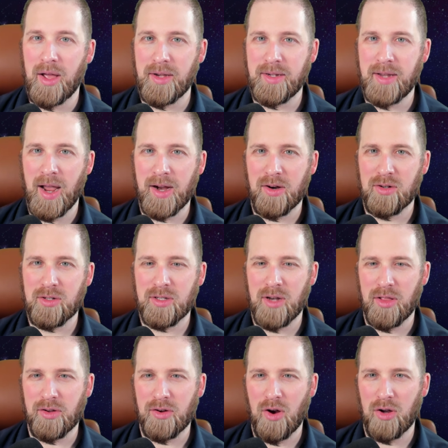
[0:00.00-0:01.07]
Dagger is
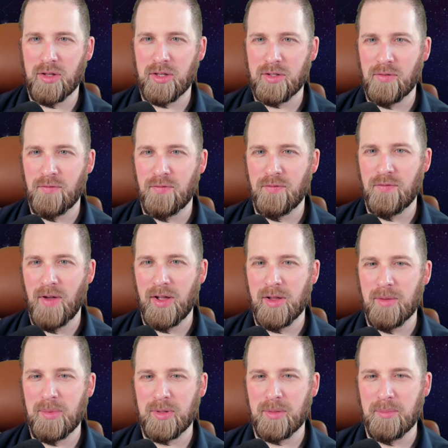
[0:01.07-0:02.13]
another card that's
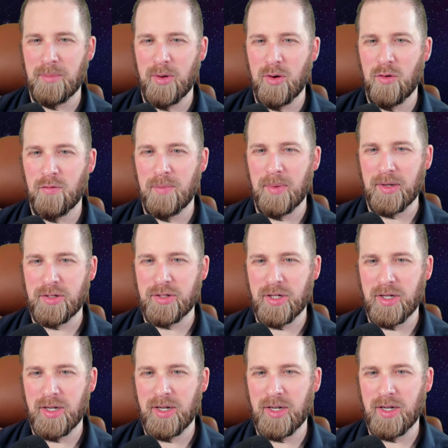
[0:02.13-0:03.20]
valuable to move, but she
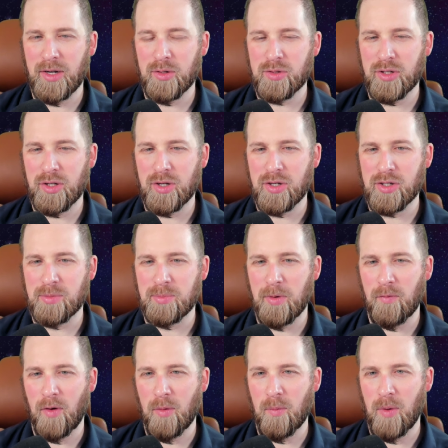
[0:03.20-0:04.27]
usually, you can just
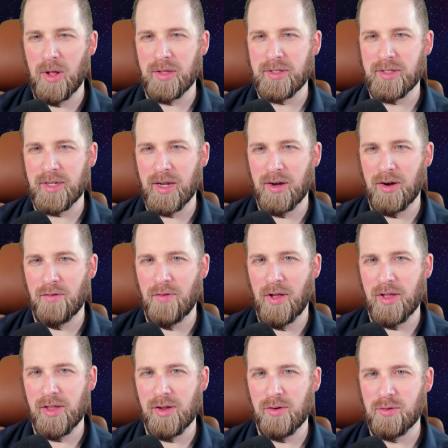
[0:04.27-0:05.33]
move her once to get her
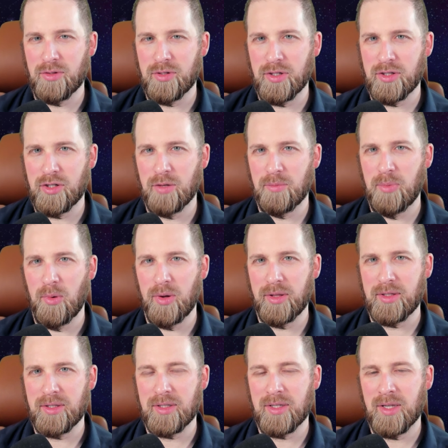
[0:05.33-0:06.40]
value. She's 2
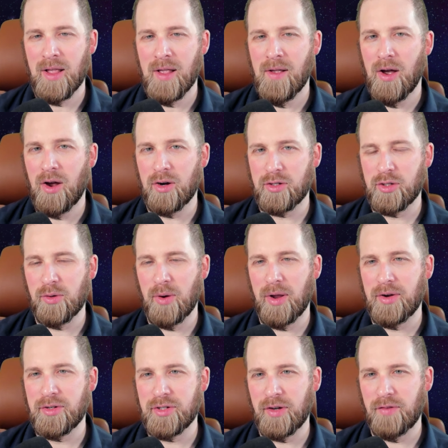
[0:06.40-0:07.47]
points or 2
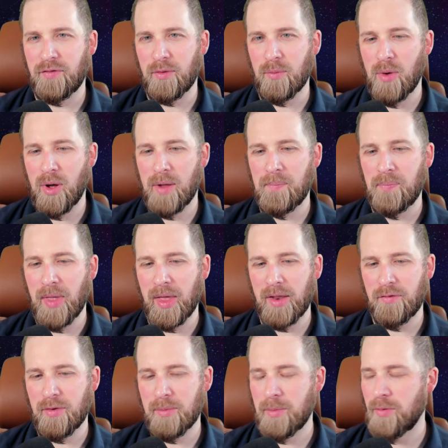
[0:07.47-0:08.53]
energy for 1, and
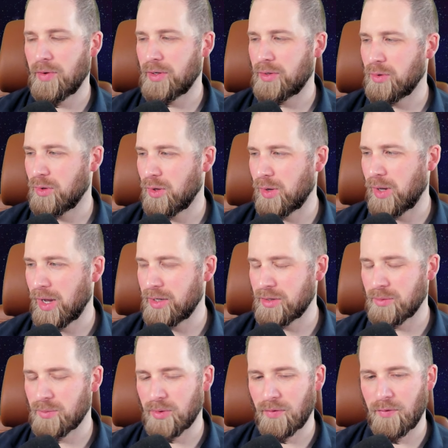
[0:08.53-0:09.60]
if you're moving to a
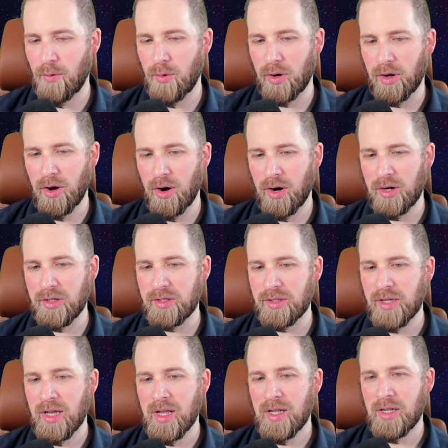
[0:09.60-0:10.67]
location with 4 cards,
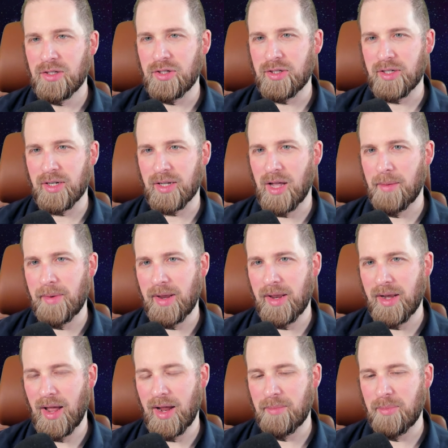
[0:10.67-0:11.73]
she's going to come in
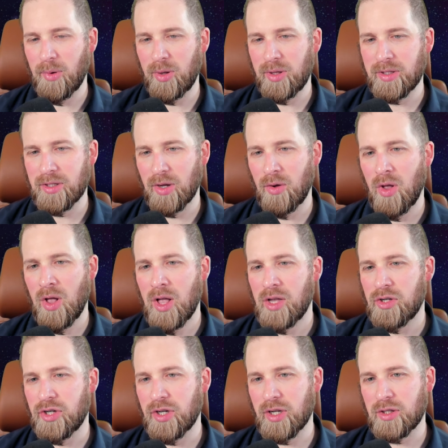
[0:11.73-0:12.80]
at 9 points, so
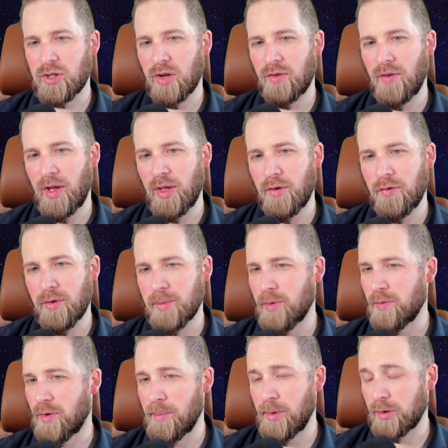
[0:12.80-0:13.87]
she gets good value. If you
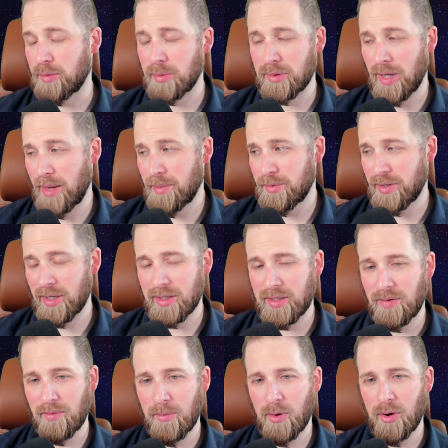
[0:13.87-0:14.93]
move her multiple times, she gets
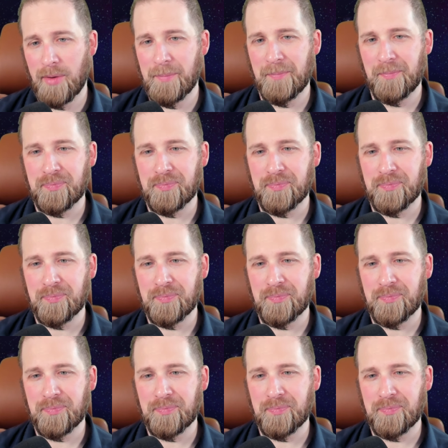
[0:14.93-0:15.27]
even more.